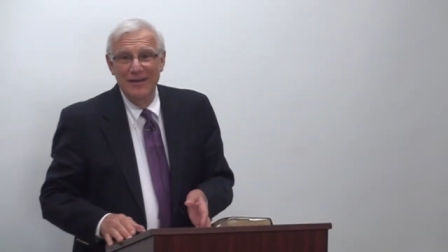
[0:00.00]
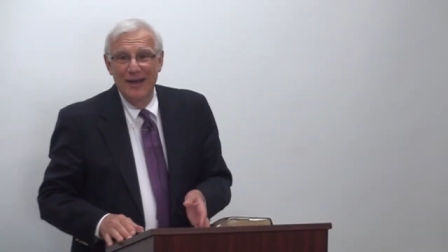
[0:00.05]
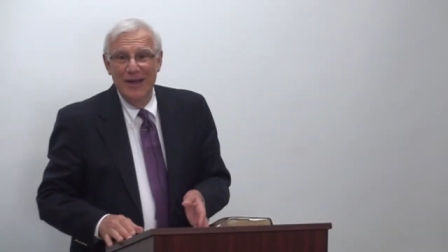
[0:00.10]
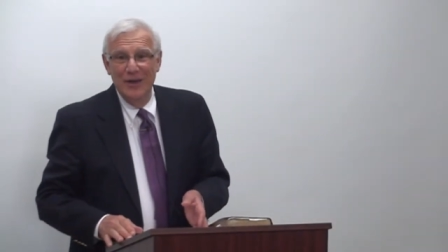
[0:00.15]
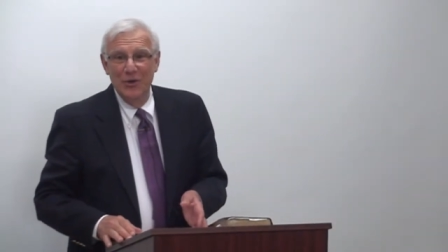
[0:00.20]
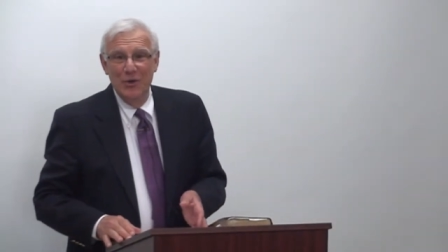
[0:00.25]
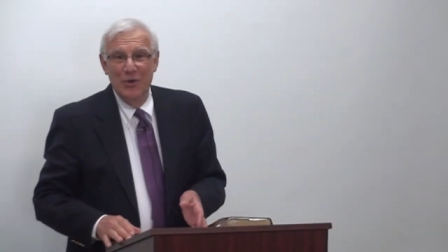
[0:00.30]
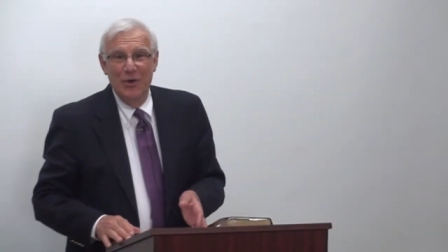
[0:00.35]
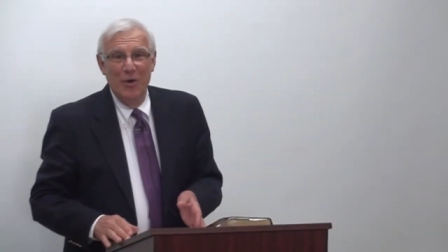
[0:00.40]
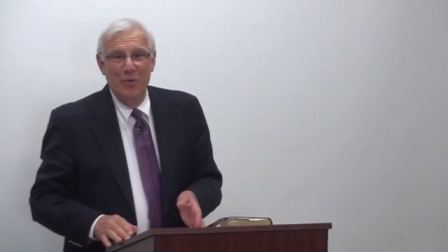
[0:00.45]
I
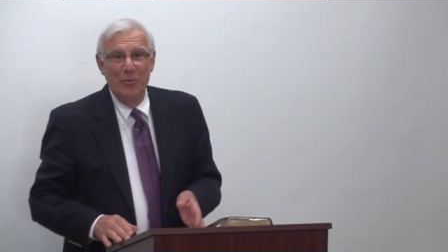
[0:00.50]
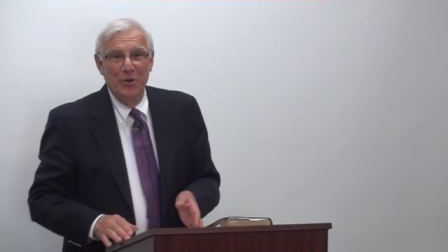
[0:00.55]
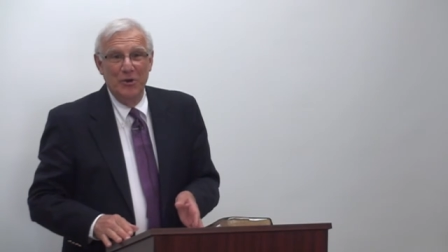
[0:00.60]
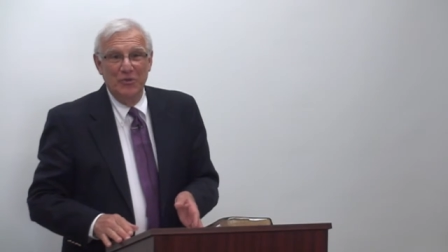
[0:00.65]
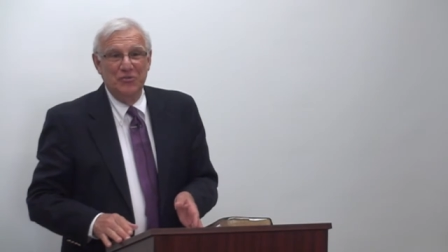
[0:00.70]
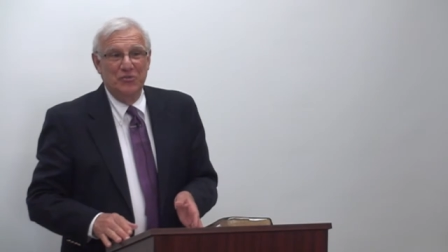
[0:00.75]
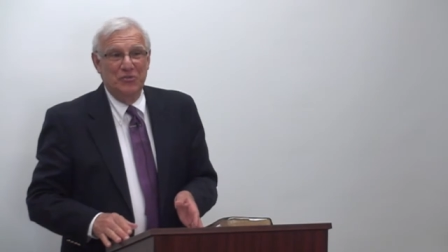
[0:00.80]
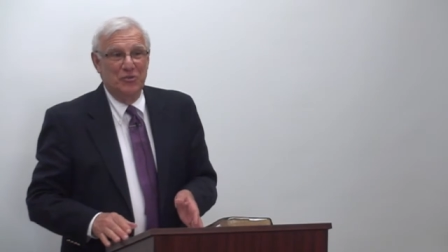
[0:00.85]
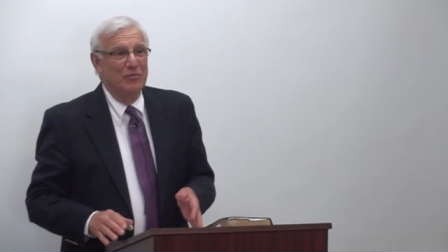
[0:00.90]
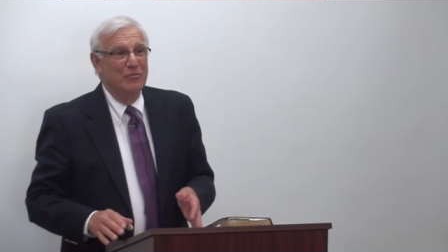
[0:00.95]
know I want to
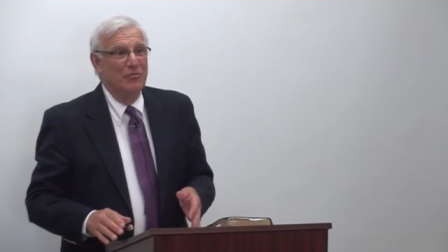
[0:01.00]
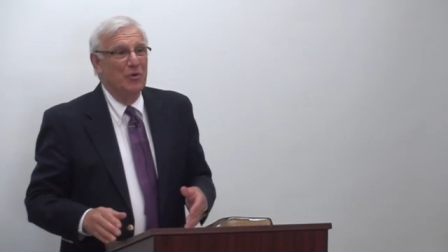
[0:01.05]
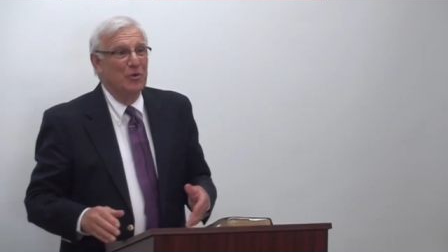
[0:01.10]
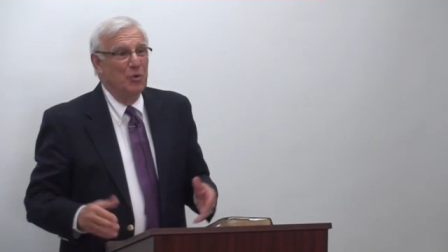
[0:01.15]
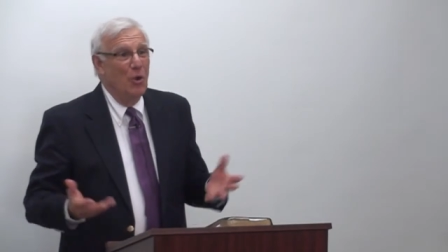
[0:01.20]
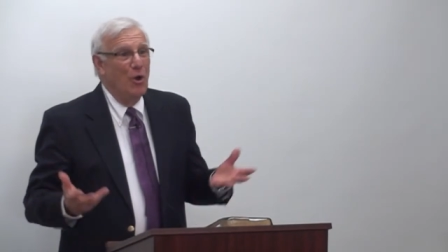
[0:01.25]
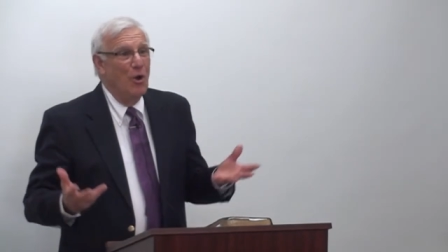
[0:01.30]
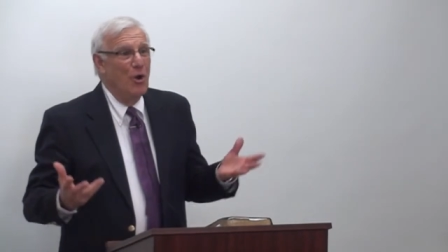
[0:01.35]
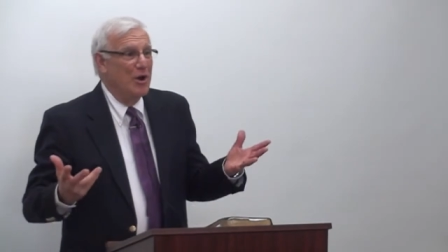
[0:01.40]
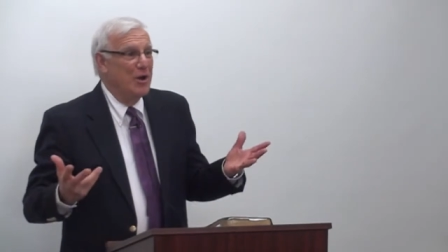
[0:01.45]
serve the
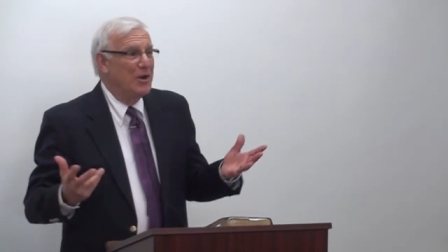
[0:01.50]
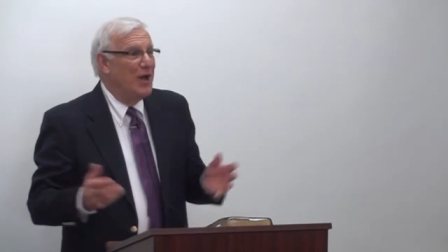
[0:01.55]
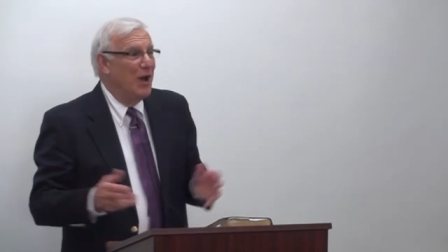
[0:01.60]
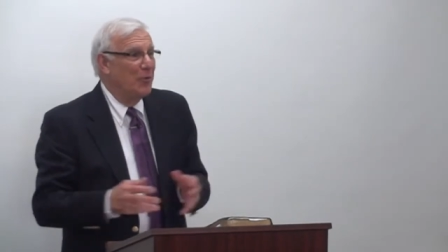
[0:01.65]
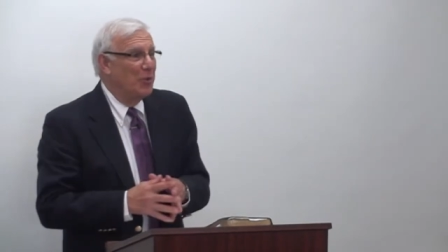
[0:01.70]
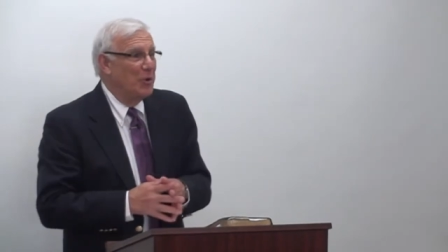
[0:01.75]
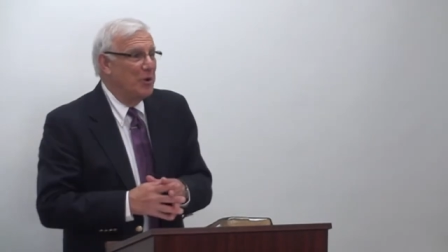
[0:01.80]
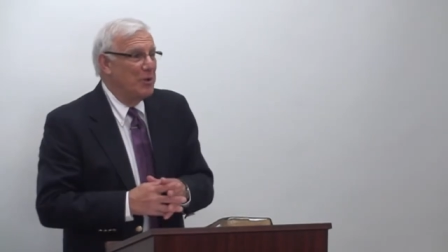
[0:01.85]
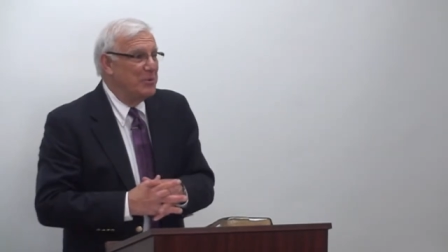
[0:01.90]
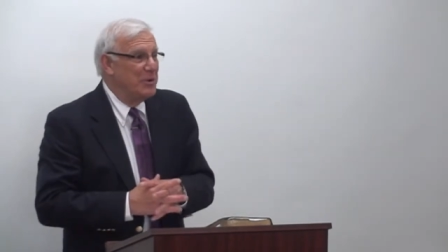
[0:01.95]
Lord, I
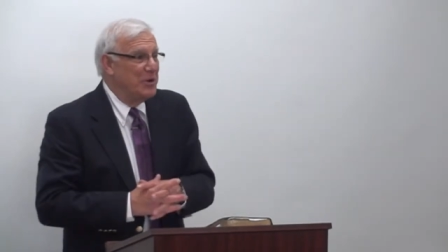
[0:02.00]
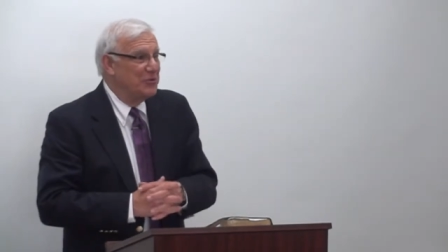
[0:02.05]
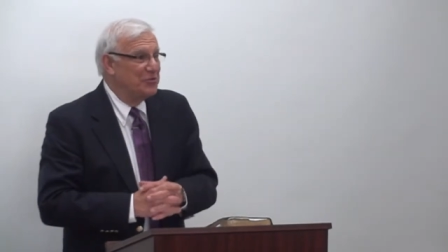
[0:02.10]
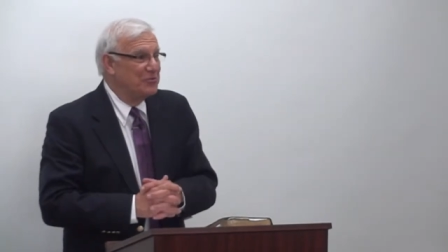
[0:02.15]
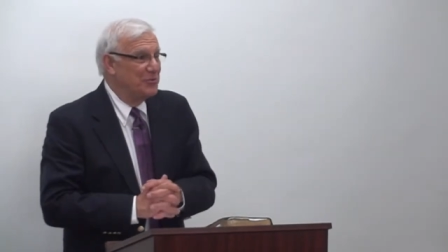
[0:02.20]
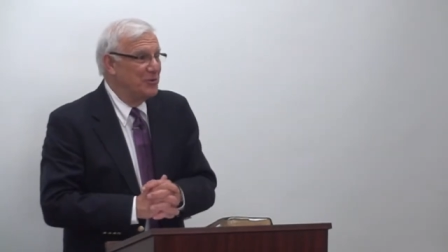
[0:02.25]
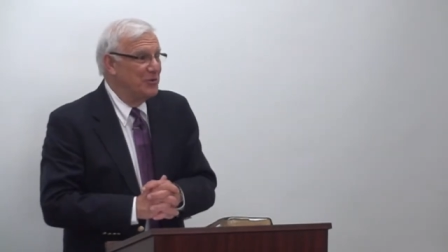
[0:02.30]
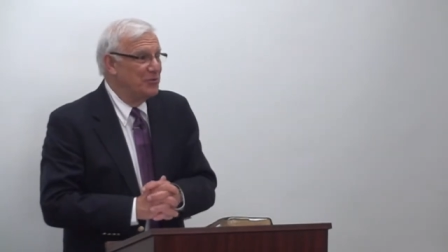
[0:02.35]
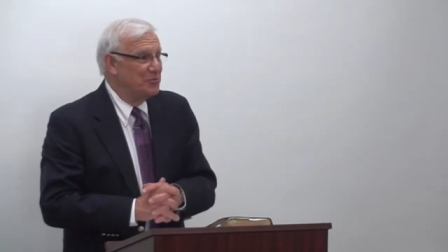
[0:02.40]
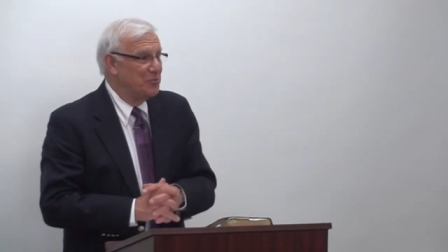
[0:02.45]
want to
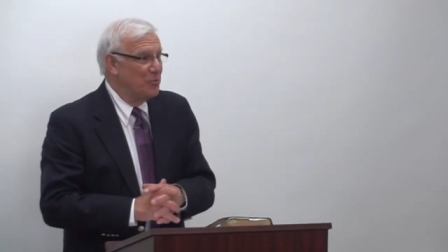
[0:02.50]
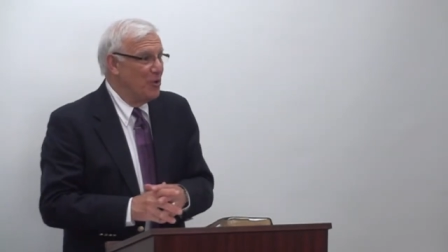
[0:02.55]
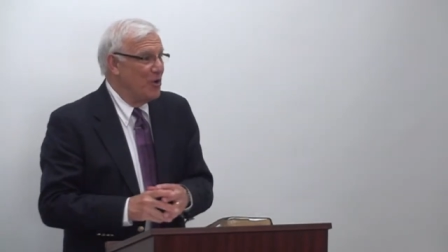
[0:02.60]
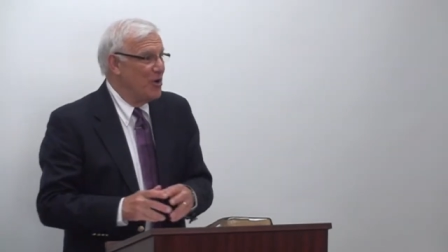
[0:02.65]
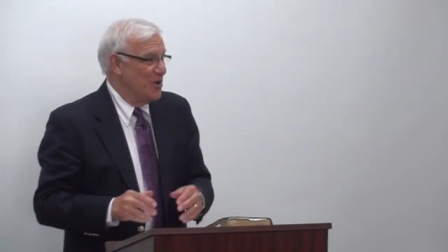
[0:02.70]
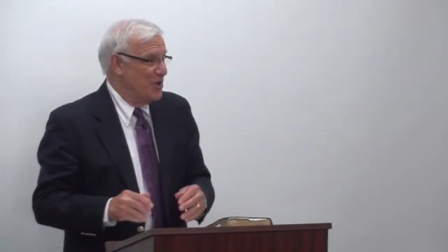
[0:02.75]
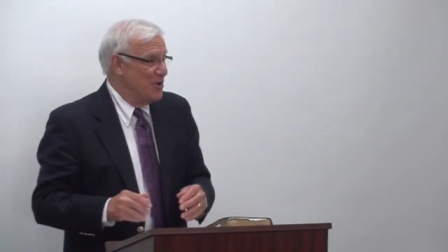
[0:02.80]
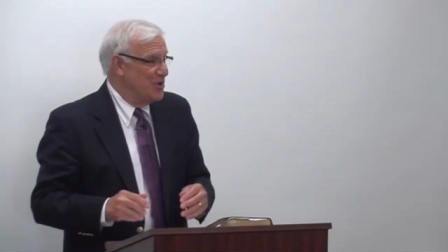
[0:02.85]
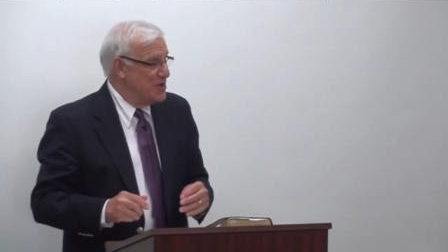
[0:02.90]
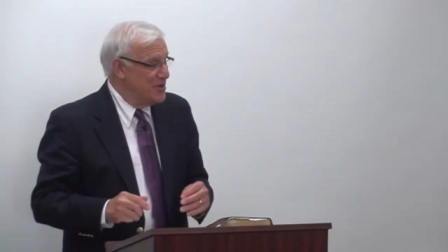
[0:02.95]
minister His
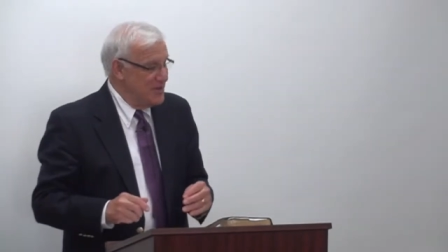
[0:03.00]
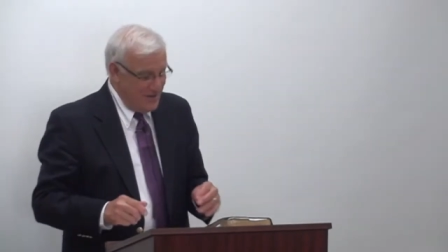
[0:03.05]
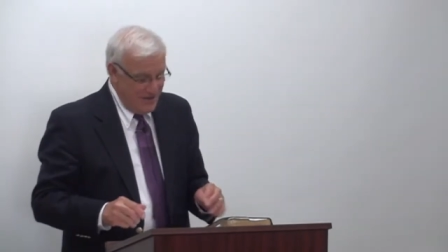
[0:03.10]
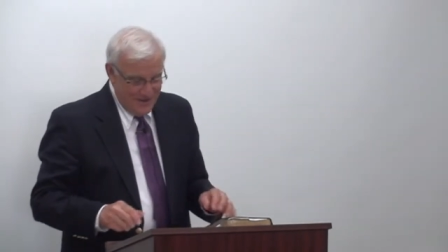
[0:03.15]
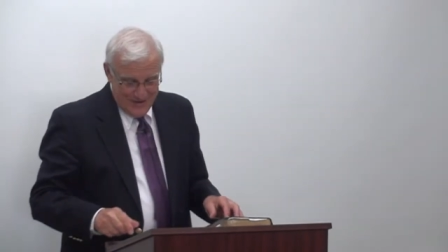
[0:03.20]
Word.